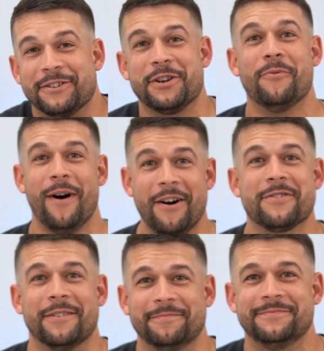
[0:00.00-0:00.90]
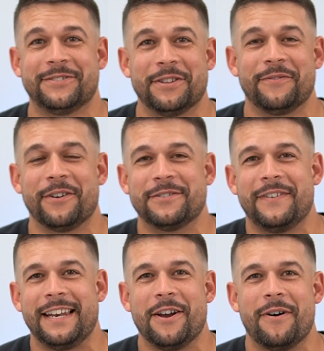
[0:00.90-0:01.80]
So welcome to the first
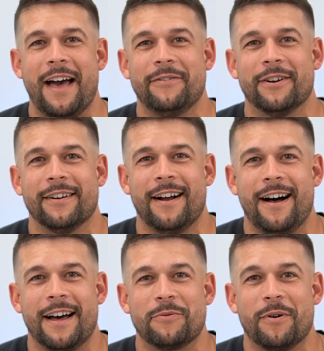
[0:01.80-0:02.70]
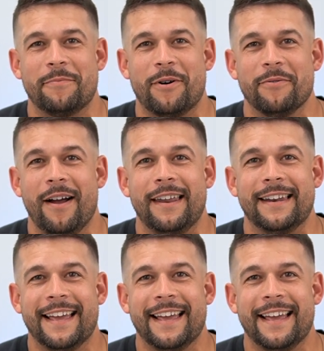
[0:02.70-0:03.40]
video ever on One More Run.